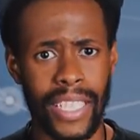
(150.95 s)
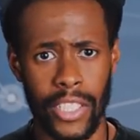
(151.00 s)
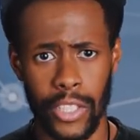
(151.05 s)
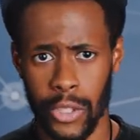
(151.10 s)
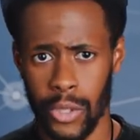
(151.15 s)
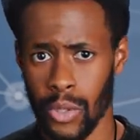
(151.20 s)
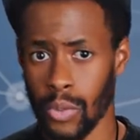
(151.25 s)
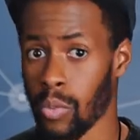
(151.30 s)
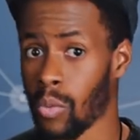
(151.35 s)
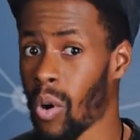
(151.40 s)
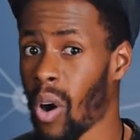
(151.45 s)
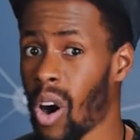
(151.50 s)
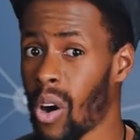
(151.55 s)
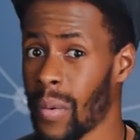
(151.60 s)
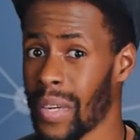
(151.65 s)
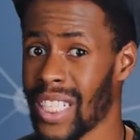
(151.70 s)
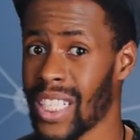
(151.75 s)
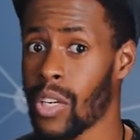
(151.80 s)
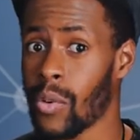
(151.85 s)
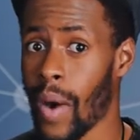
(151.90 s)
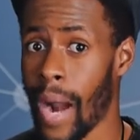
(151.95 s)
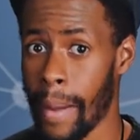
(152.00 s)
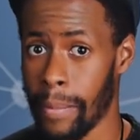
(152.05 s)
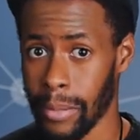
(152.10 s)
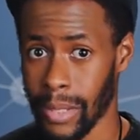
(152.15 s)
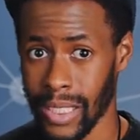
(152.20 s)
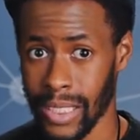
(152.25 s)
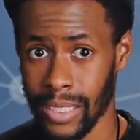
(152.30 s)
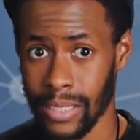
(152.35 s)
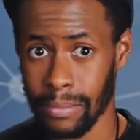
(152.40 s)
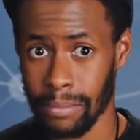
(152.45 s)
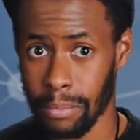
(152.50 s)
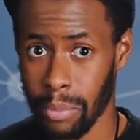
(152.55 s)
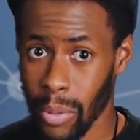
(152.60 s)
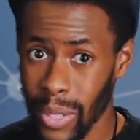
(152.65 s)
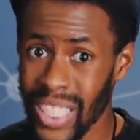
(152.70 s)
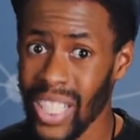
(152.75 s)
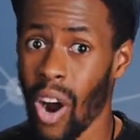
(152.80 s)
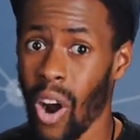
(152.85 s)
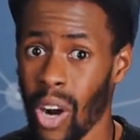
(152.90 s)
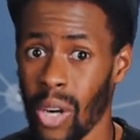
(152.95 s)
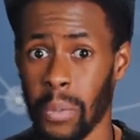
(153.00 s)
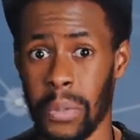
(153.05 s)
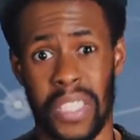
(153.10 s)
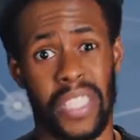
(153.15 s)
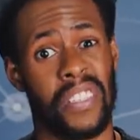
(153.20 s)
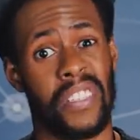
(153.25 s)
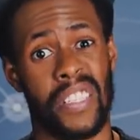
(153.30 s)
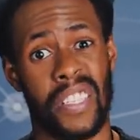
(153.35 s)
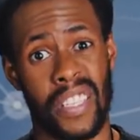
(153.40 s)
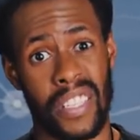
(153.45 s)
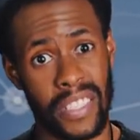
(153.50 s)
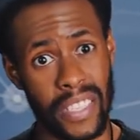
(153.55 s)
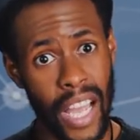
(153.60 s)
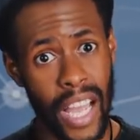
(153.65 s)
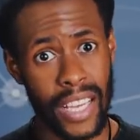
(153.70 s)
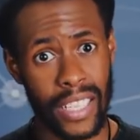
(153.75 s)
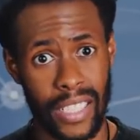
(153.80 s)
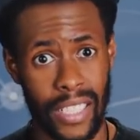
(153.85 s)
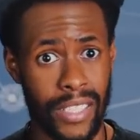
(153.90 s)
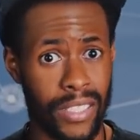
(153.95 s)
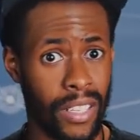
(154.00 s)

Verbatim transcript: issues we're already grappling pretty hard with as a society,